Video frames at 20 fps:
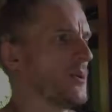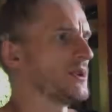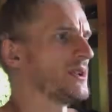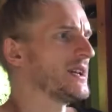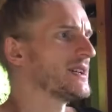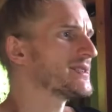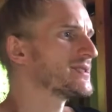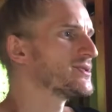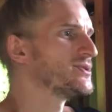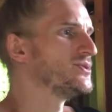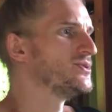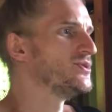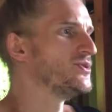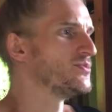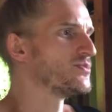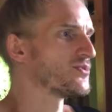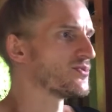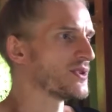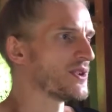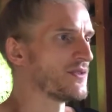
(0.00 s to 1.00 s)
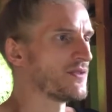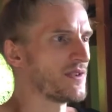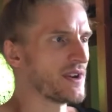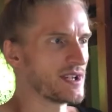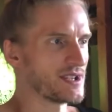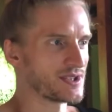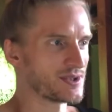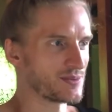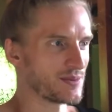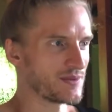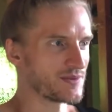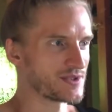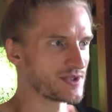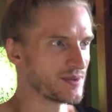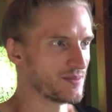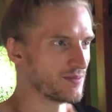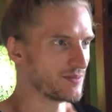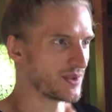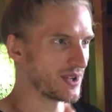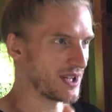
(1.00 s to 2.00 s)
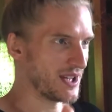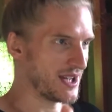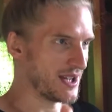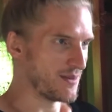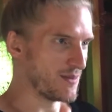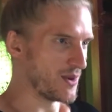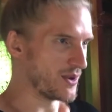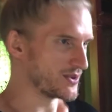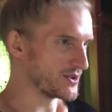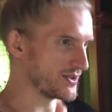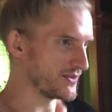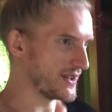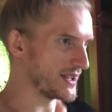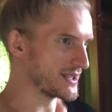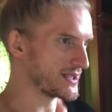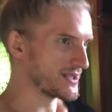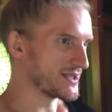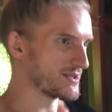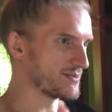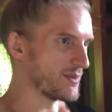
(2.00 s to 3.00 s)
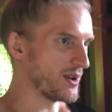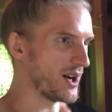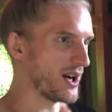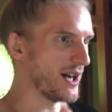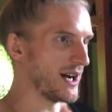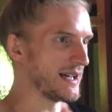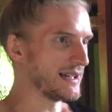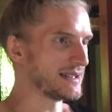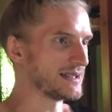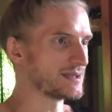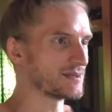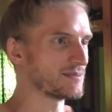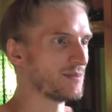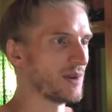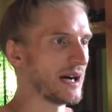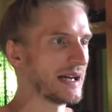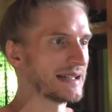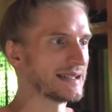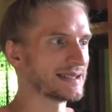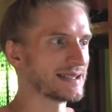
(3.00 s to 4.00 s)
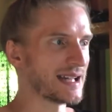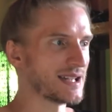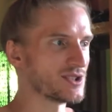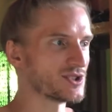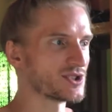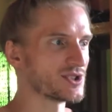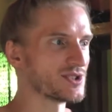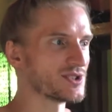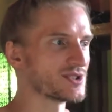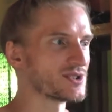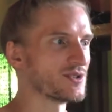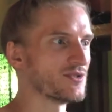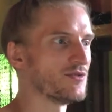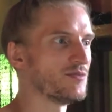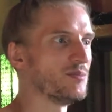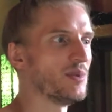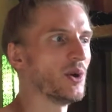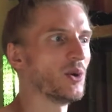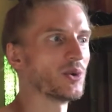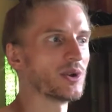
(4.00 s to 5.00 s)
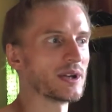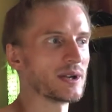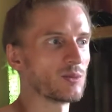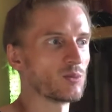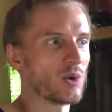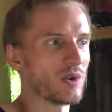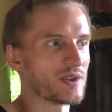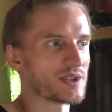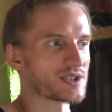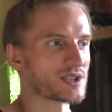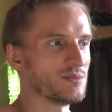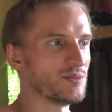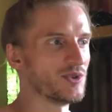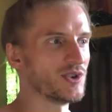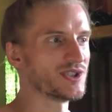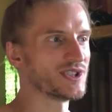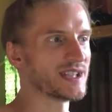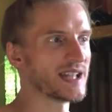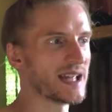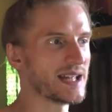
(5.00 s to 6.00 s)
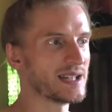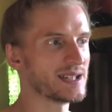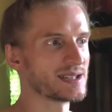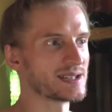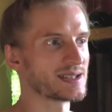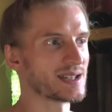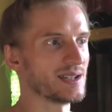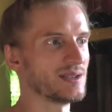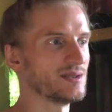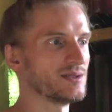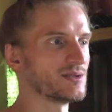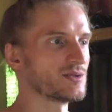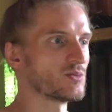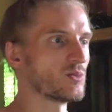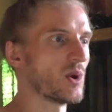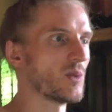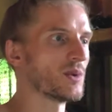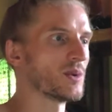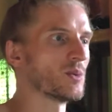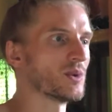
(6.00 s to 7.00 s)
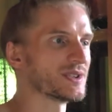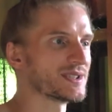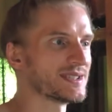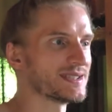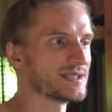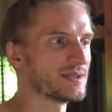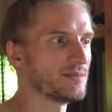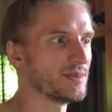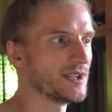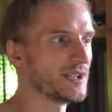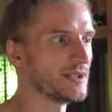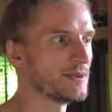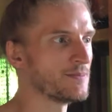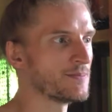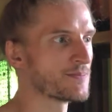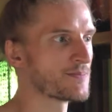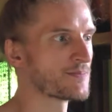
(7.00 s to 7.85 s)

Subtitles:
would like to preface with some key motivators behind my intentions of building what this community is and what we want it to be.